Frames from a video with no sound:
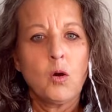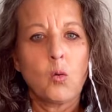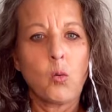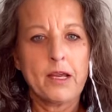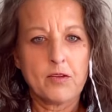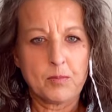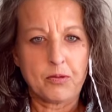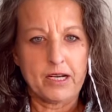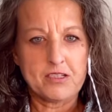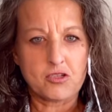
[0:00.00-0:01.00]
where the
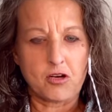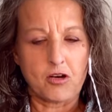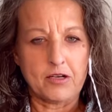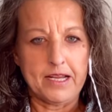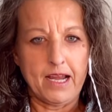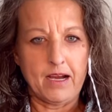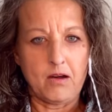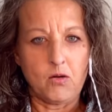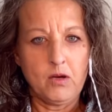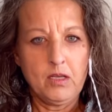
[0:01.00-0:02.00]
prices are
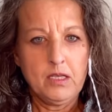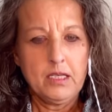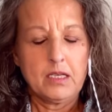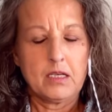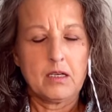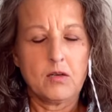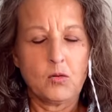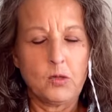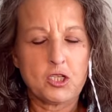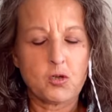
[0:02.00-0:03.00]
now,
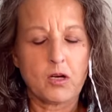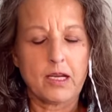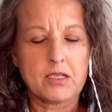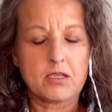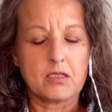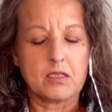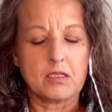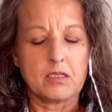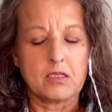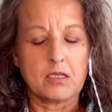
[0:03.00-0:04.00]
we try
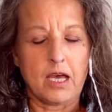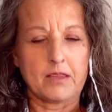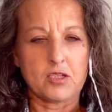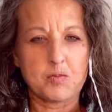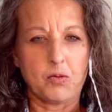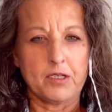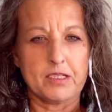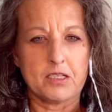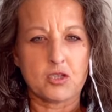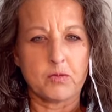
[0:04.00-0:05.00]
to, at this point,
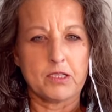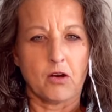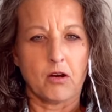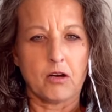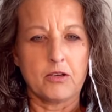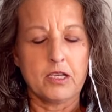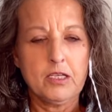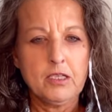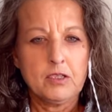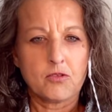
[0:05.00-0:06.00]
disregard
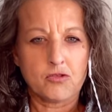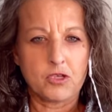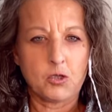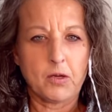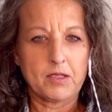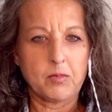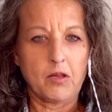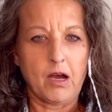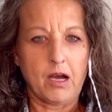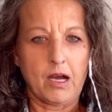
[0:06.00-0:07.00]
those incredible
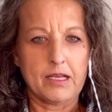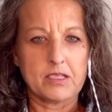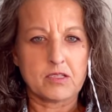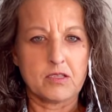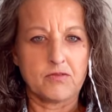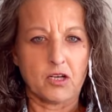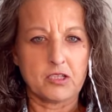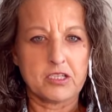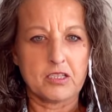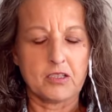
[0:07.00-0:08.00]
highs, the
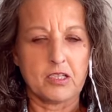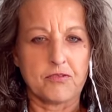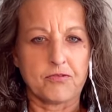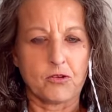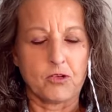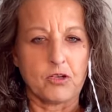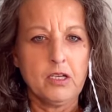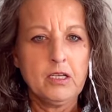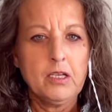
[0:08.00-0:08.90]
volatility for